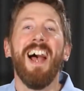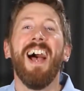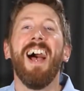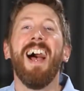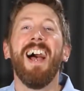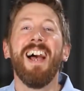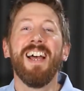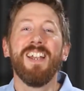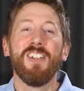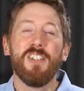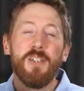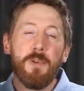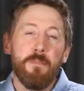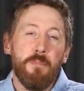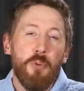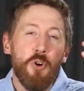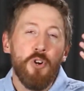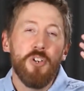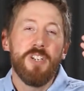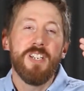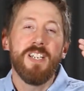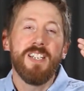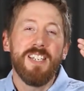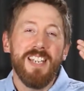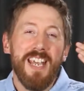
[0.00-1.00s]
and to
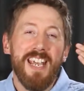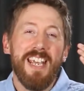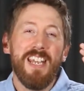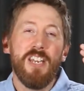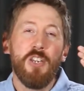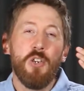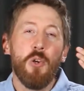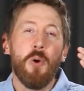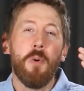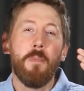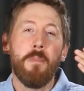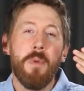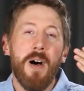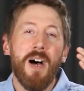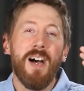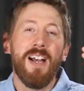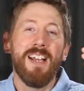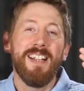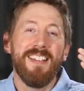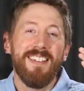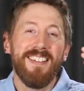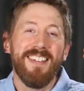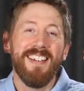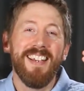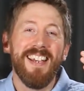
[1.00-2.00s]
put it in your
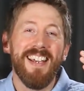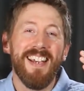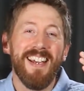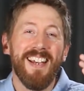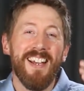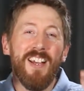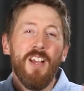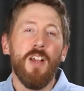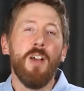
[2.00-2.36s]
mind's ear